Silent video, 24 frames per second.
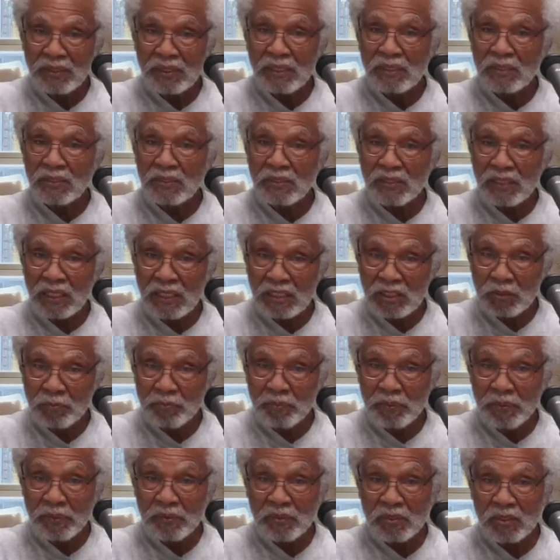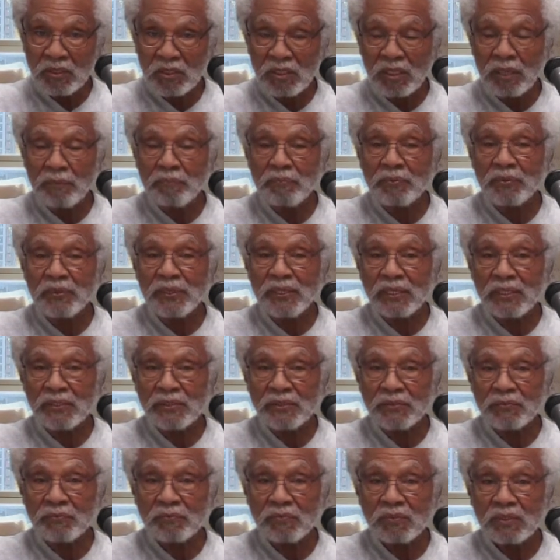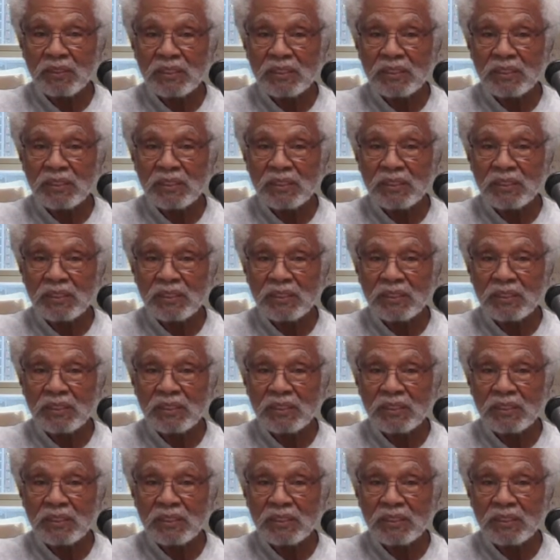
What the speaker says: suppress,